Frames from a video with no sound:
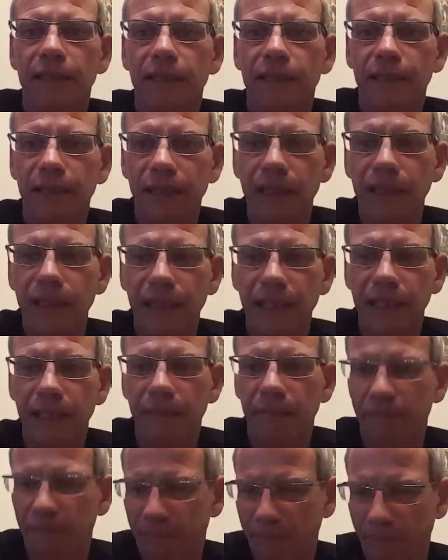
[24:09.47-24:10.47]
Thirdly,
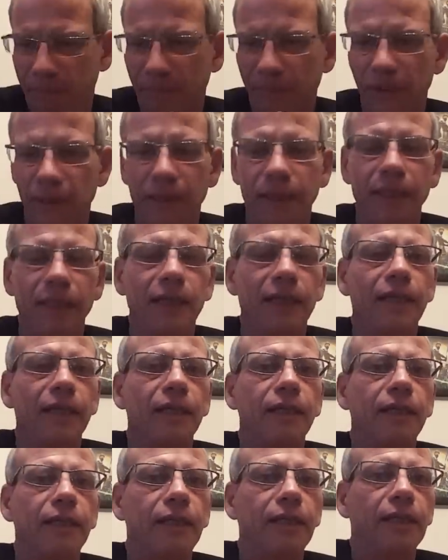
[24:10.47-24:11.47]

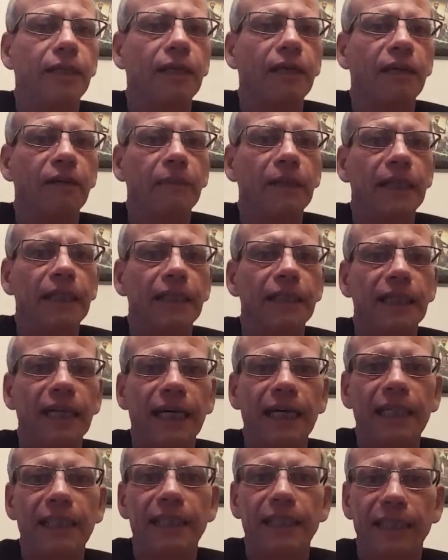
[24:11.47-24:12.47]
I made
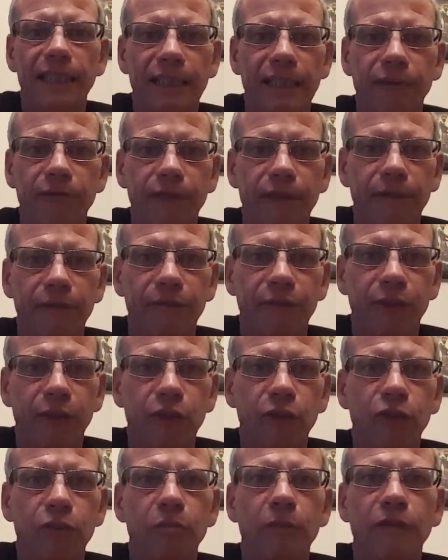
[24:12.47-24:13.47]
eight cigarette
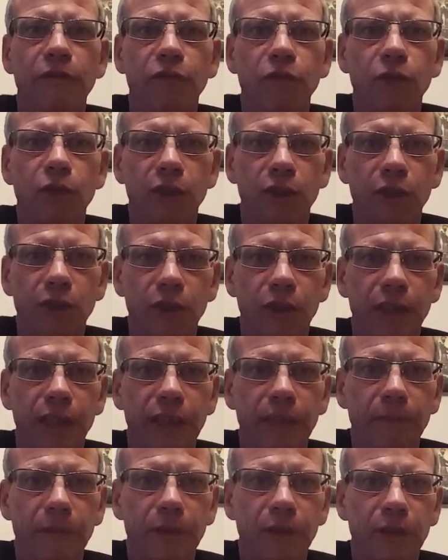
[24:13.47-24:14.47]
reviews before I started
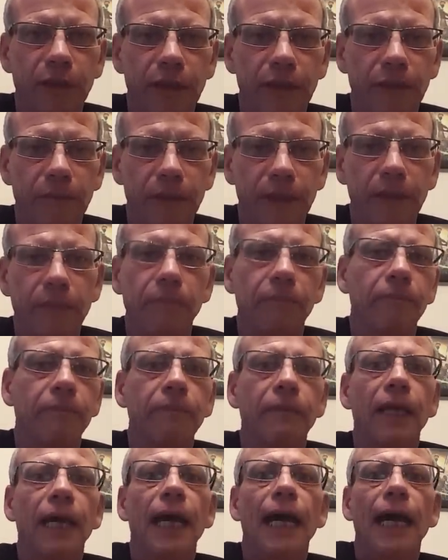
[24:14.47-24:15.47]
chemotherapy
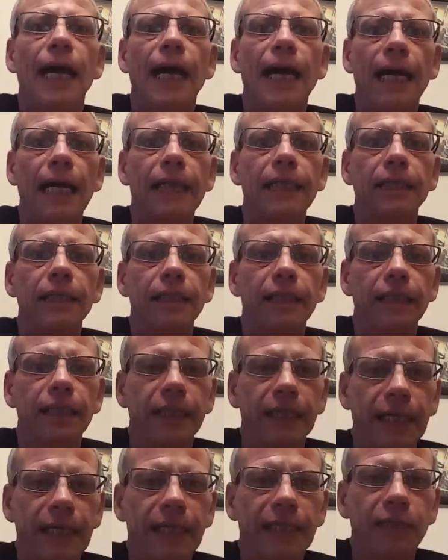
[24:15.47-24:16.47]
and
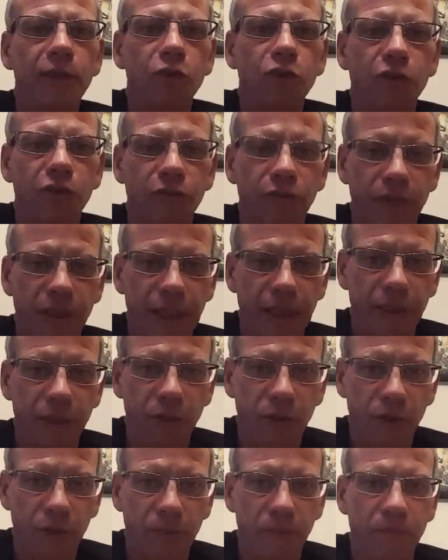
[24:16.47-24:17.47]
those
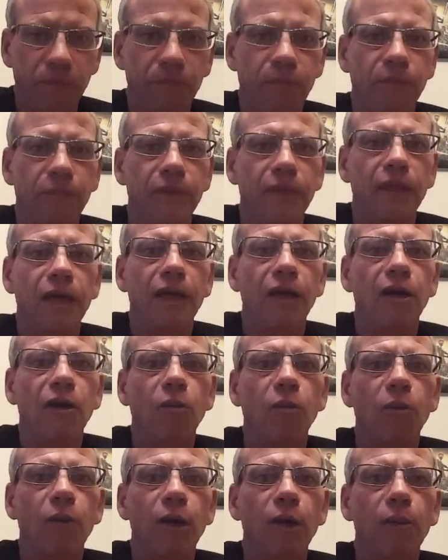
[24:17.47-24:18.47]
videos
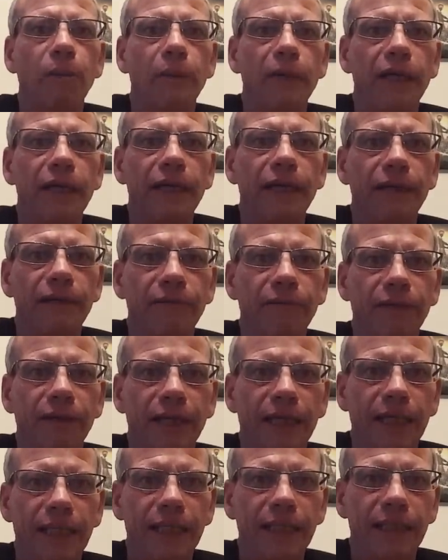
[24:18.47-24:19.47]
will be
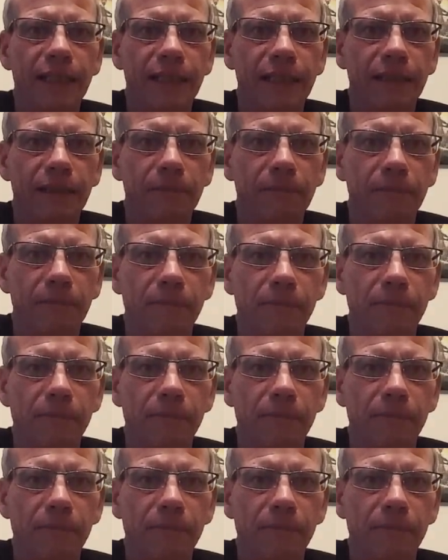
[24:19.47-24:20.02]
released